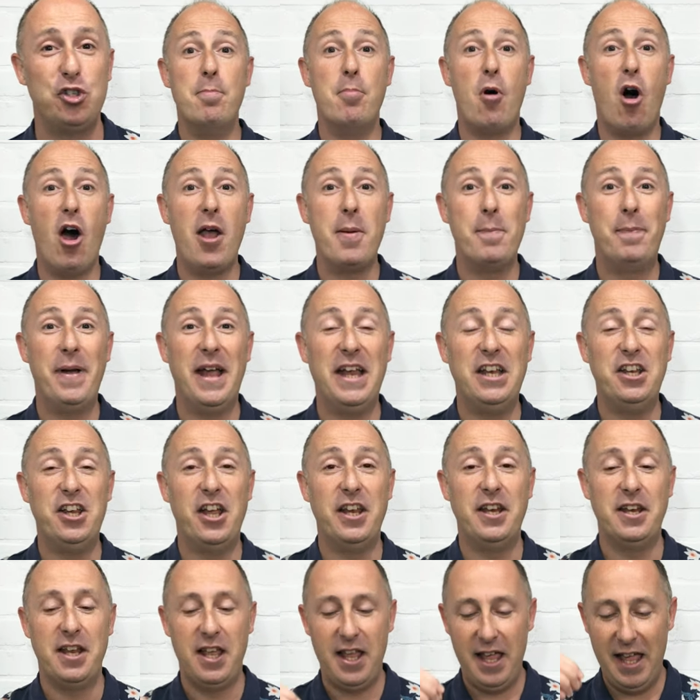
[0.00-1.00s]
my
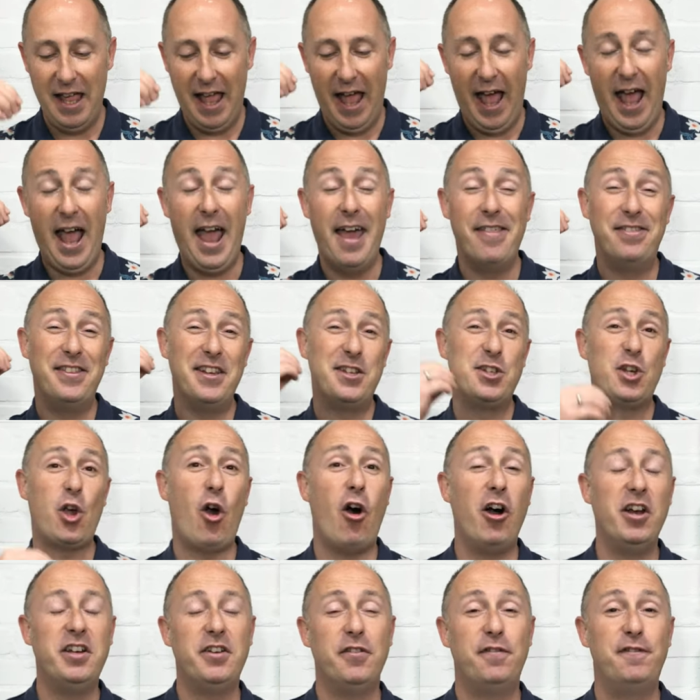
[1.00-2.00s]
opinion, uh, this
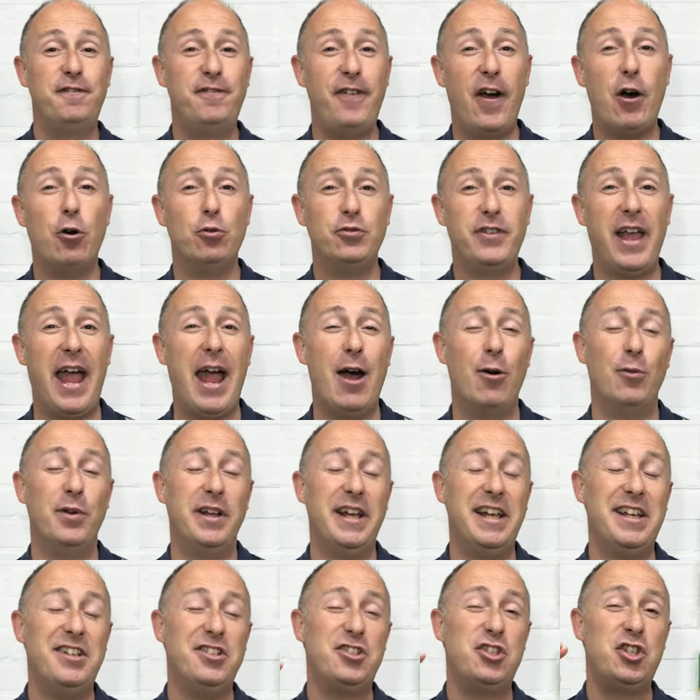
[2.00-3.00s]
kind of fell down
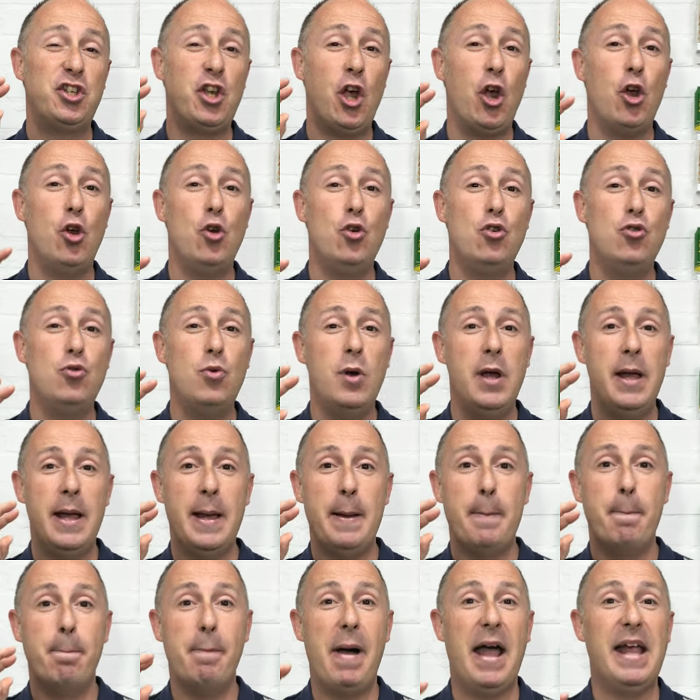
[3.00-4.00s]
in two
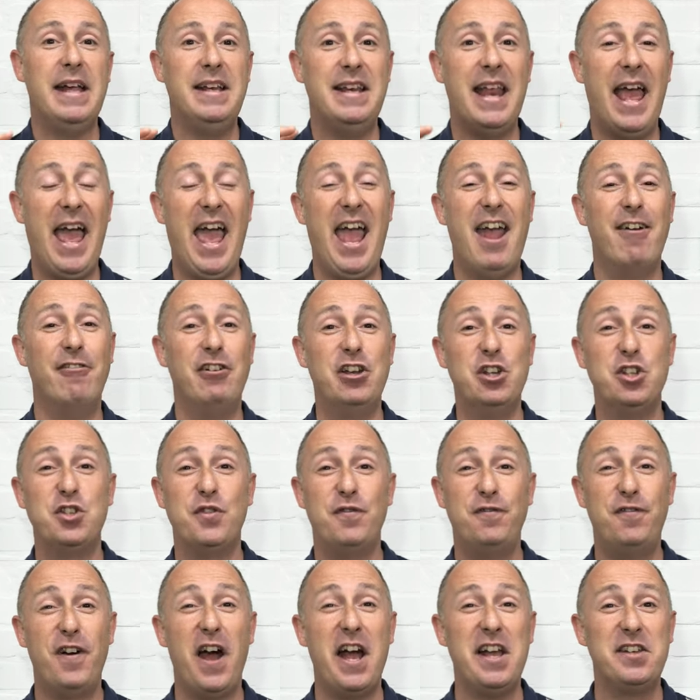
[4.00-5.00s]
main areas.
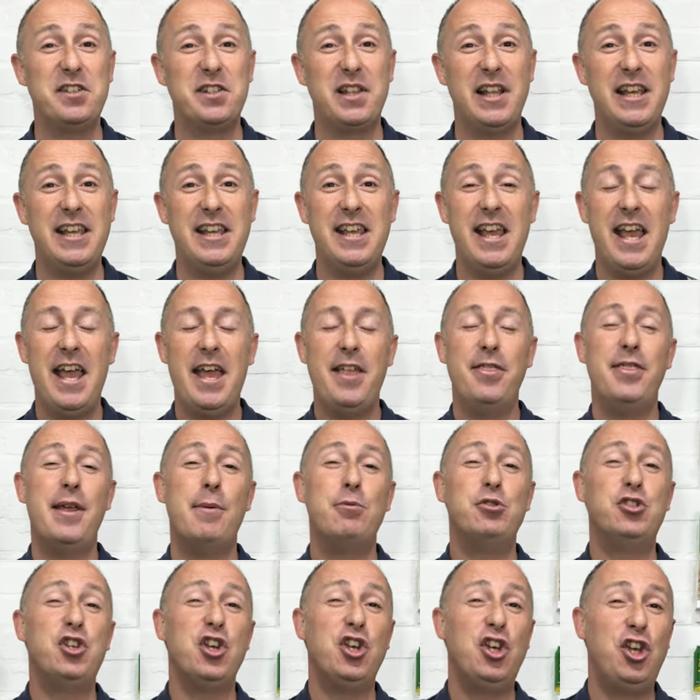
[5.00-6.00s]
Firstly, there
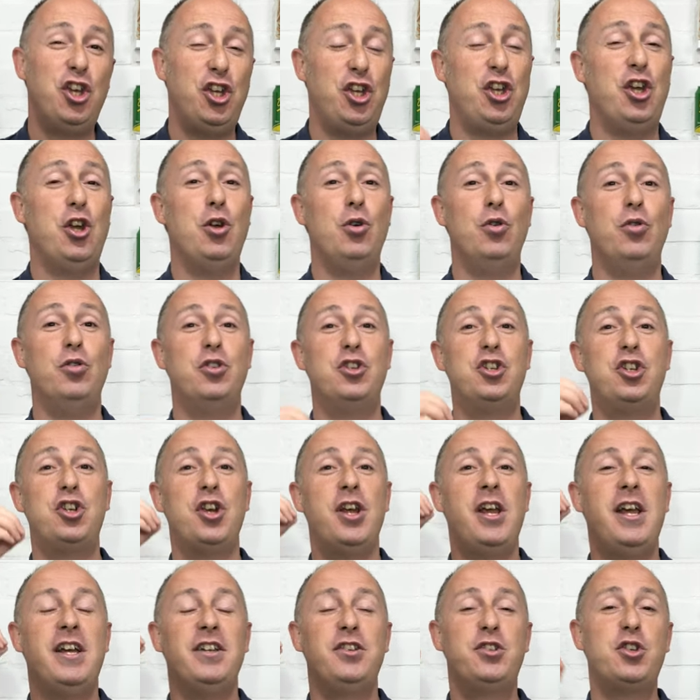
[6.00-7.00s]
was a huge
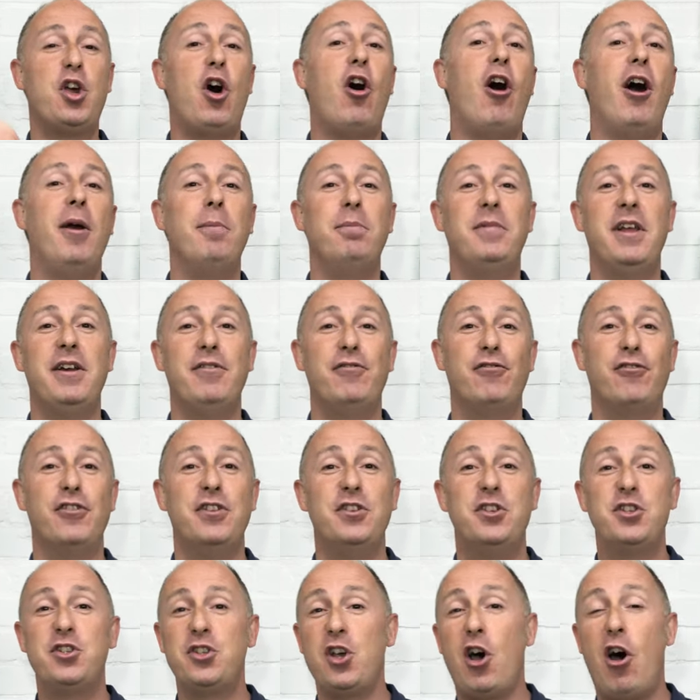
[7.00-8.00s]
time
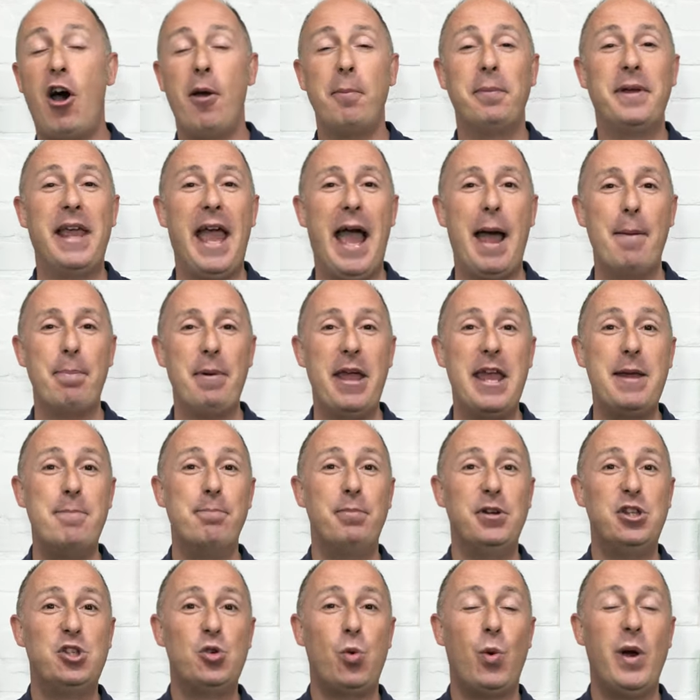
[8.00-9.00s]
difference, time gap in
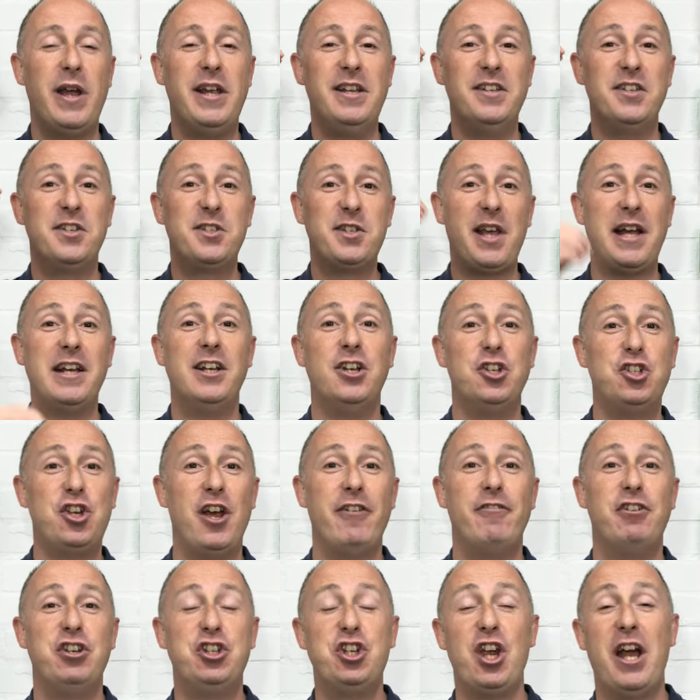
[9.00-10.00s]
between Sailor
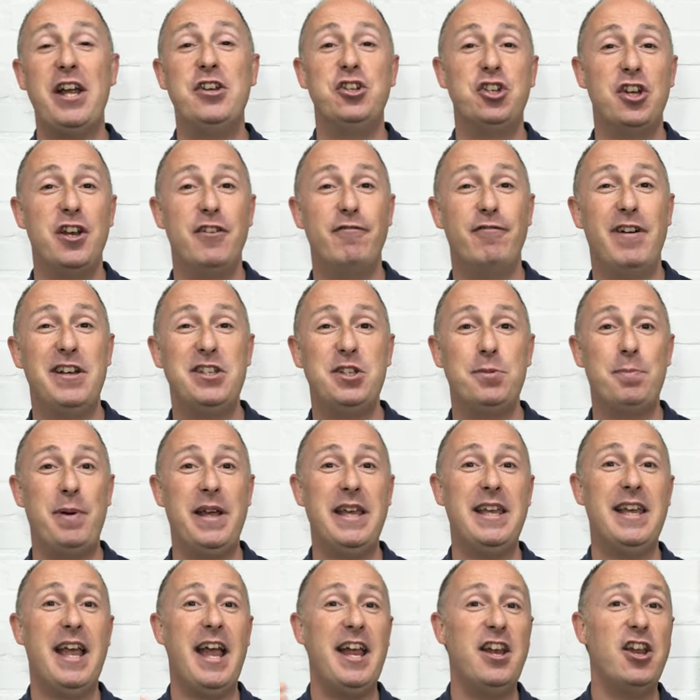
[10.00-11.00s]
Jerry changing in
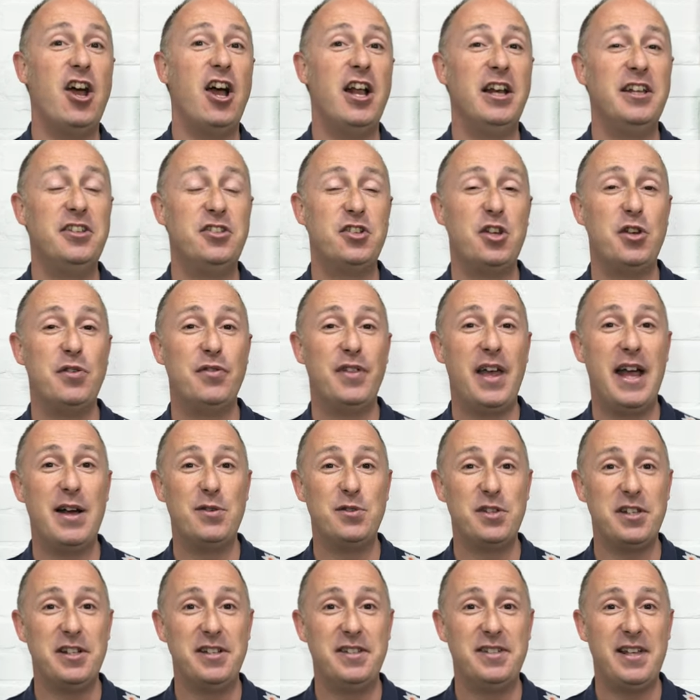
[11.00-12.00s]
recipe in early
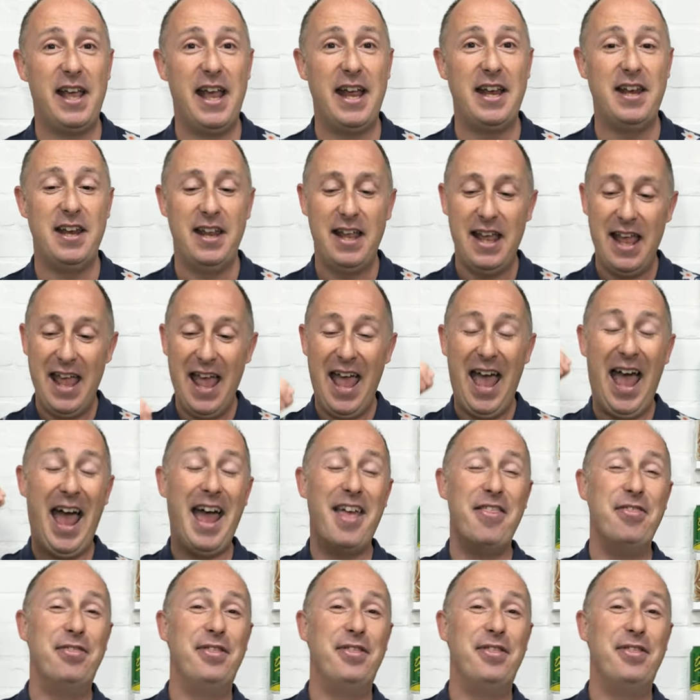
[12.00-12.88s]
2010 and